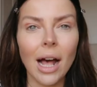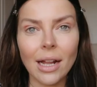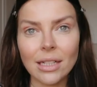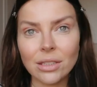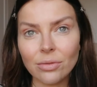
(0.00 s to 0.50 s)

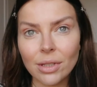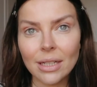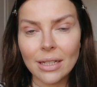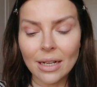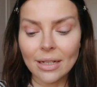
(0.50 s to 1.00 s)
and it's a
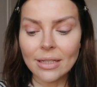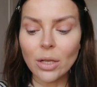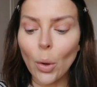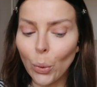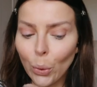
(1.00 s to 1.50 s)
really nice
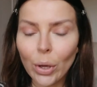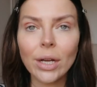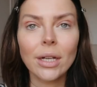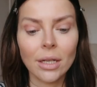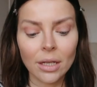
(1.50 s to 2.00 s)

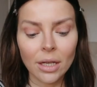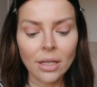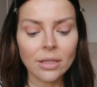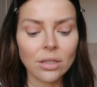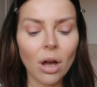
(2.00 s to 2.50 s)

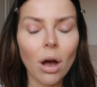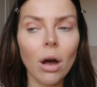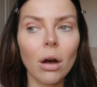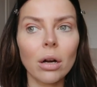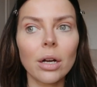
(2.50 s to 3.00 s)

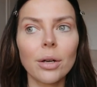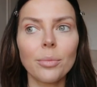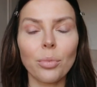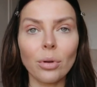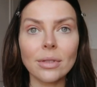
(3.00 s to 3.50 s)
dark
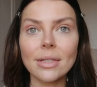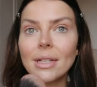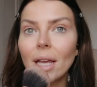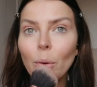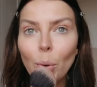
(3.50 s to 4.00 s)

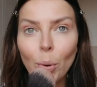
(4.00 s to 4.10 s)
bronzy